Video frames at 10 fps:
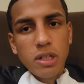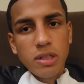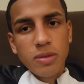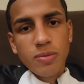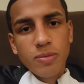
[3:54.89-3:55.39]

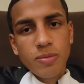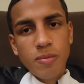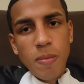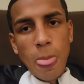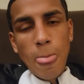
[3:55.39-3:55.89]
Right. What
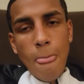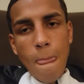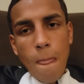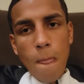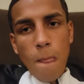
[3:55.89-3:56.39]
do you want the
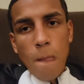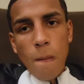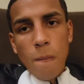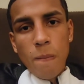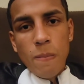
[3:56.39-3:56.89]
world to
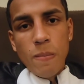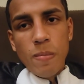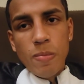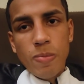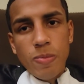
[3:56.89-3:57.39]
find out
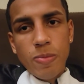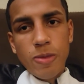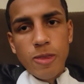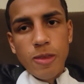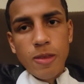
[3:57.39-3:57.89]
about you
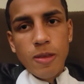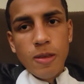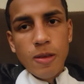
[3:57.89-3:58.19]
tomorrow night?